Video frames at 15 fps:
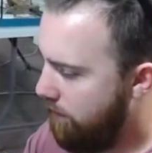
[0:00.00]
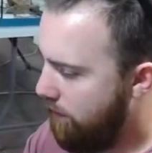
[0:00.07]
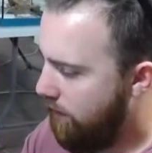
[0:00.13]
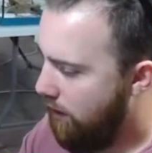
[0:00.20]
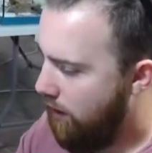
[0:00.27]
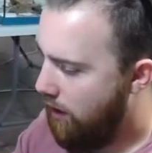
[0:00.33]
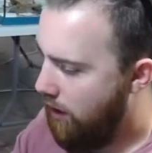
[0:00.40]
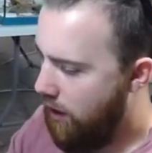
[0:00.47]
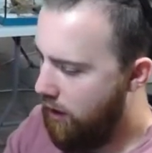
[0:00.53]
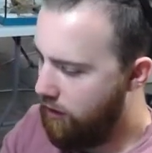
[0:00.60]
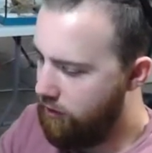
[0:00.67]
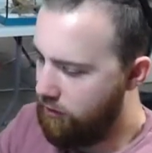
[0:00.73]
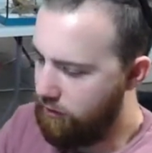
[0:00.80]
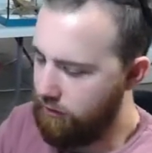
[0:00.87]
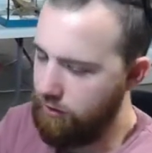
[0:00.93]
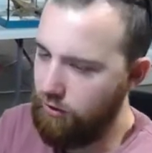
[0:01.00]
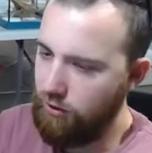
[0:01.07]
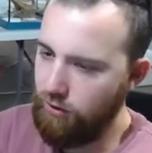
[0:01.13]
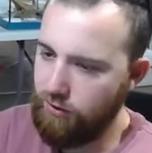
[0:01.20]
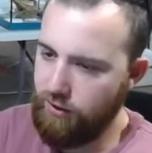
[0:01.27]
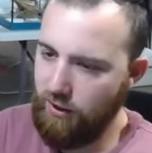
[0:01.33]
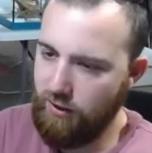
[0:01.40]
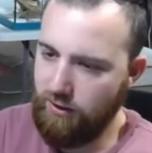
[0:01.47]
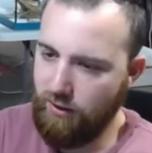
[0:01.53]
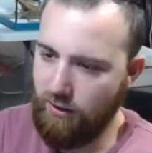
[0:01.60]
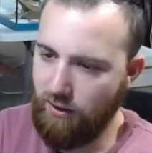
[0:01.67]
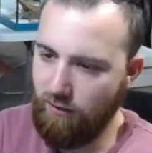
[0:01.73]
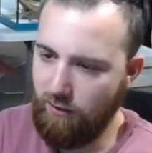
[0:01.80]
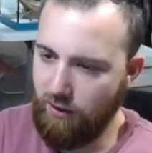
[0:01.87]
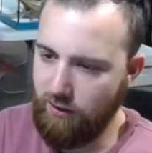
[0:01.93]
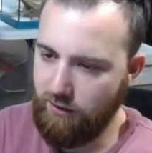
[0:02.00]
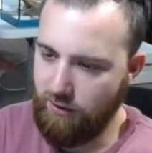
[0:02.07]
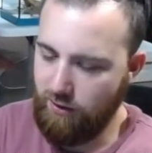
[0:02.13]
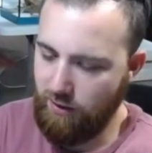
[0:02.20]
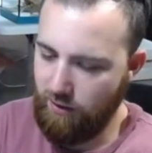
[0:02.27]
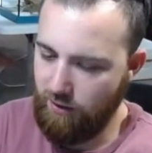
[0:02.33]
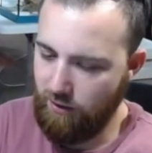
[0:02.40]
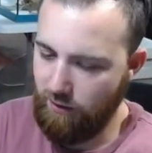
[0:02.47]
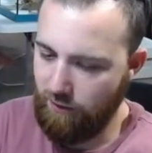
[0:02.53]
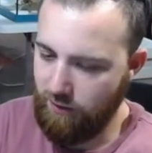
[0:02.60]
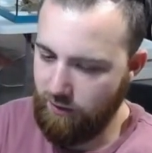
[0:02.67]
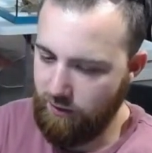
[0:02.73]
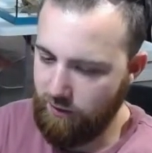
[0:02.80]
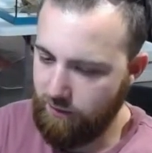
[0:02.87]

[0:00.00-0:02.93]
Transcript: uh, you'll you'll see a significant difference.